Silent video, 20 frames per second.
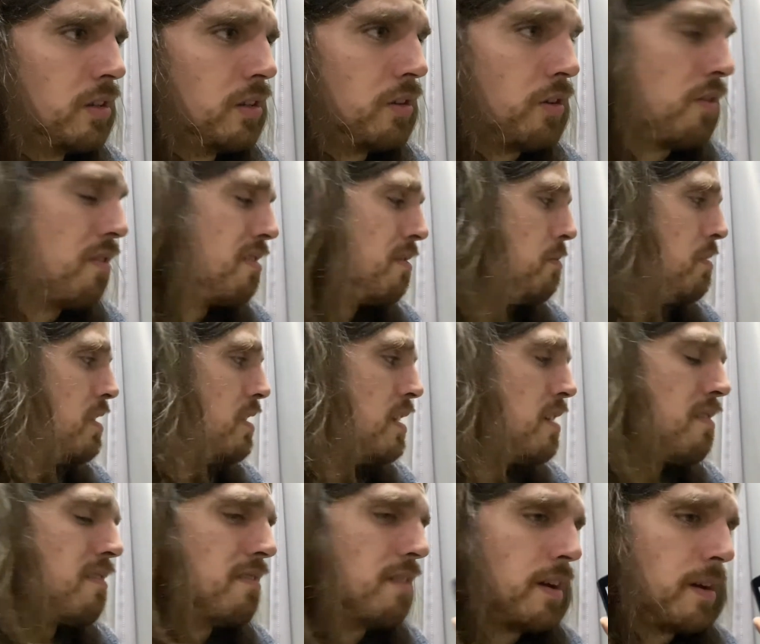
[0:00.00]
some of
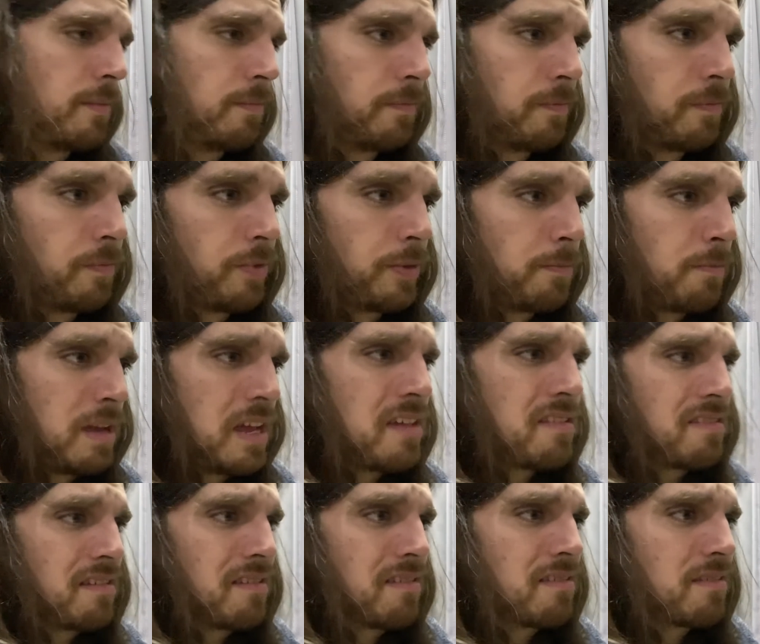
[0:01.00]
these
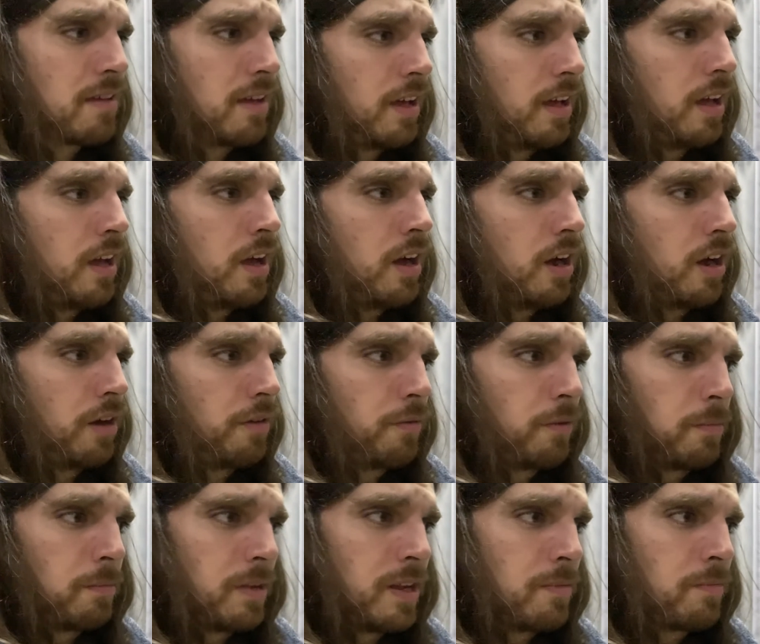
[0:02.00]
pieces are
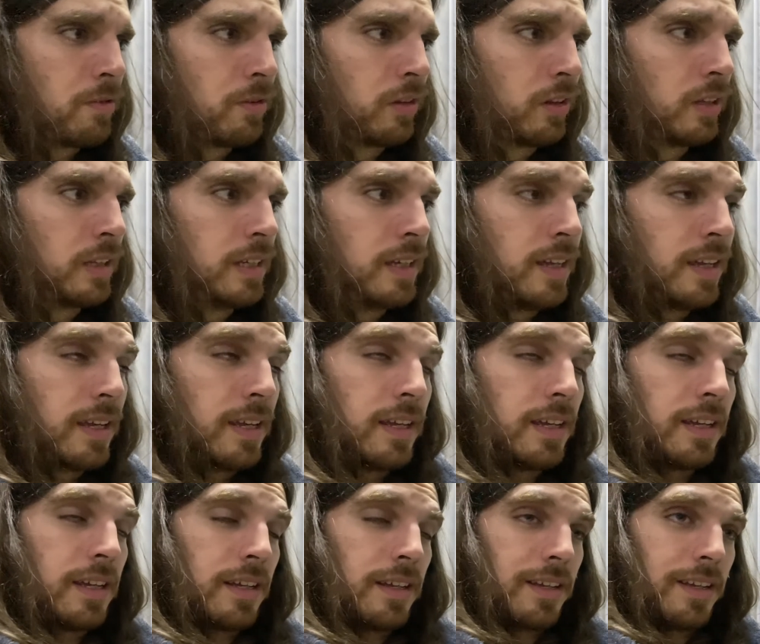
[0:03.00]
from people
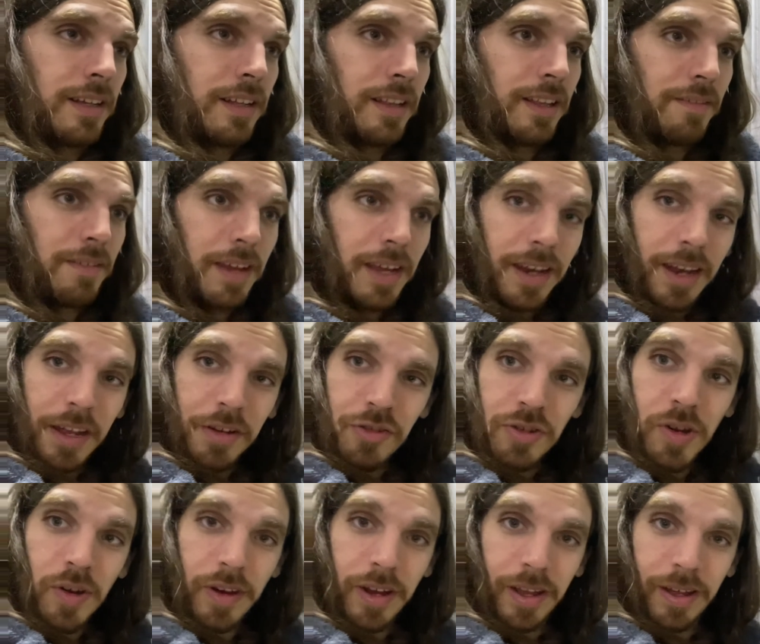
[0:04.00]
living in
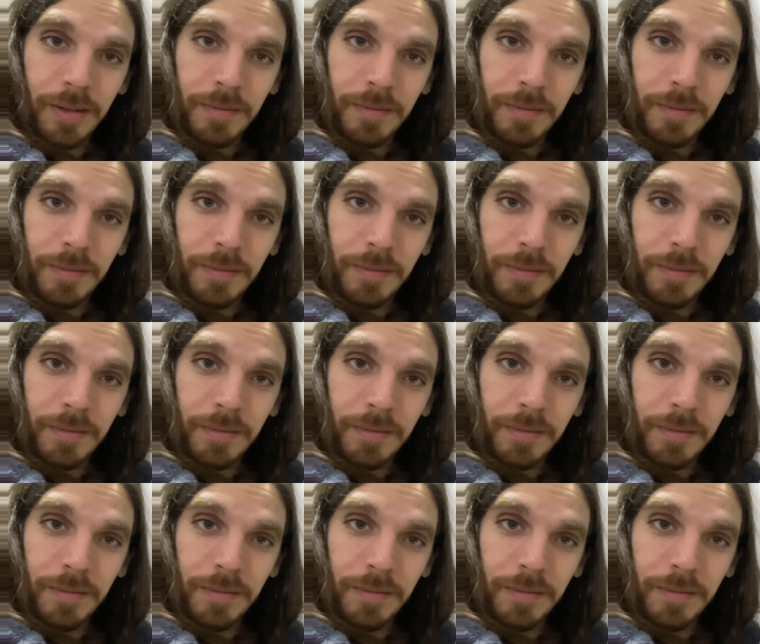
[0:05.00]
Nigeria,